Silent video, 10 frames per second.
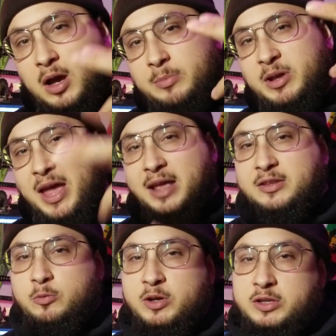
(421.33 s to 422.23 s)
I'm gonna end
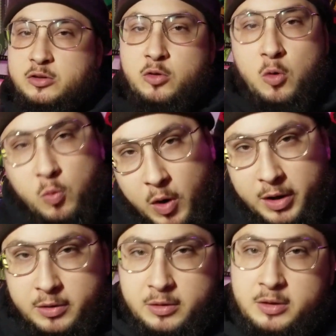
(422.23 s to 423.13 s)
it with you know
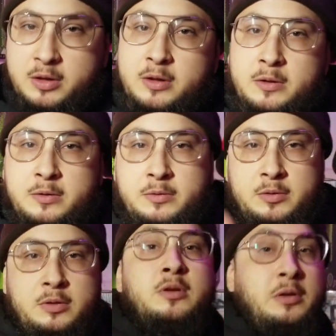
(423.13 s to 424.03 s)
what.
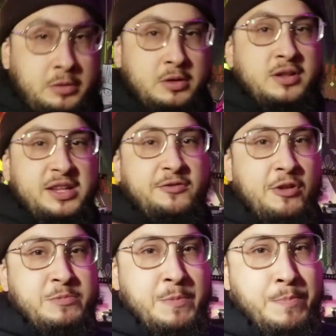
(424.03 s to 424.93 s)
Let's flip the